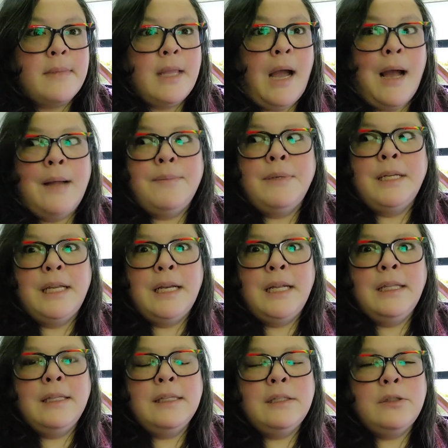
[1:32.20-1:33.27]
I'm
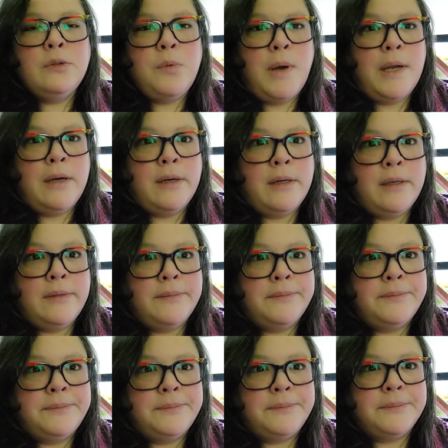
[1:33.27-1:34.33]
knitting this sweater
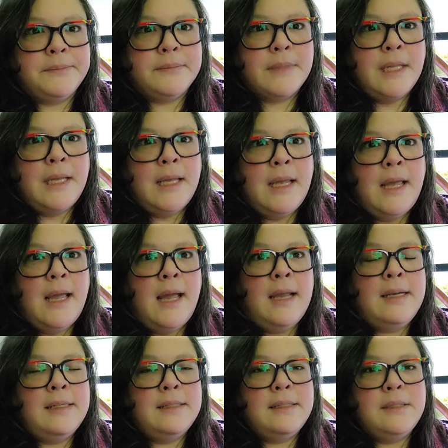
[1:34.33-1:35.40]

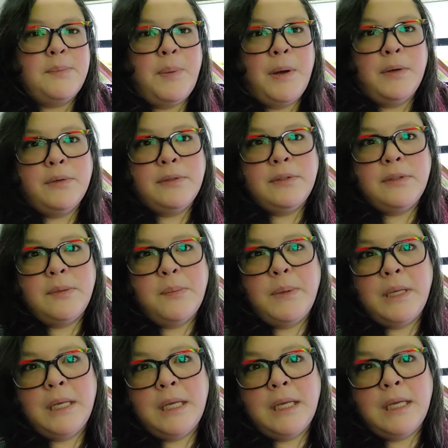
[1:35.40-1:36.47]
and it's supposed to
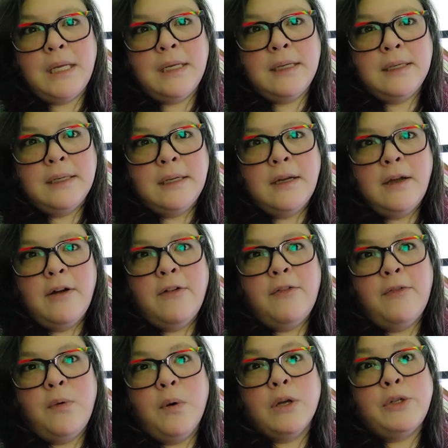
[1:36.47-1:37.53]
be
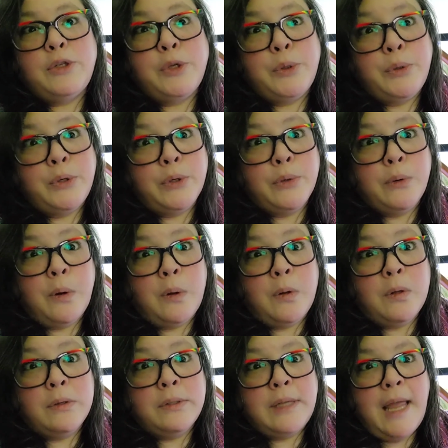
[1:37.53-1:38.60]
for a
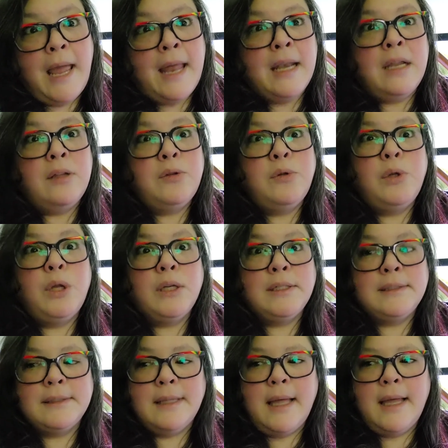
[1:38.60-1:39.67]
2-year-old and it
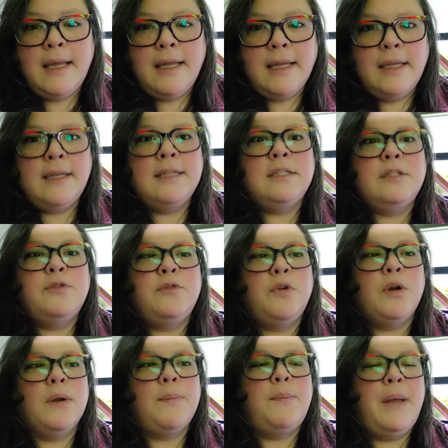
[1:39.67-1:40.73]
looks like it's
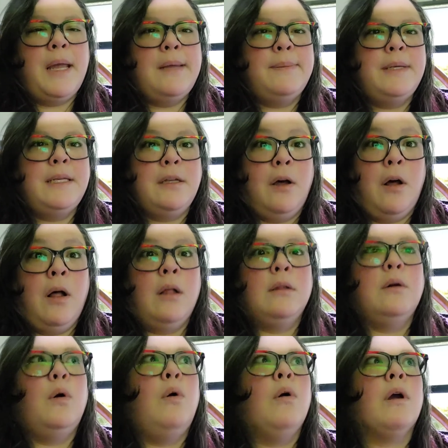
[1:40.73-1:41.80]
for a baby doll,
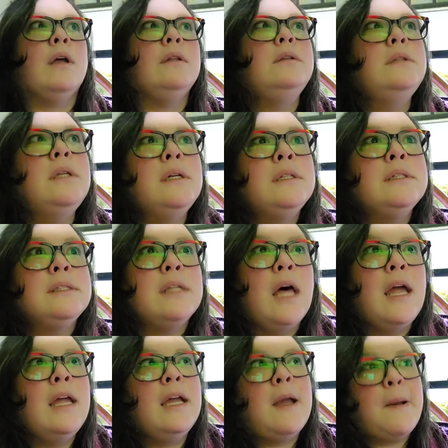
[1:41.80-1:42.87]
or it looks like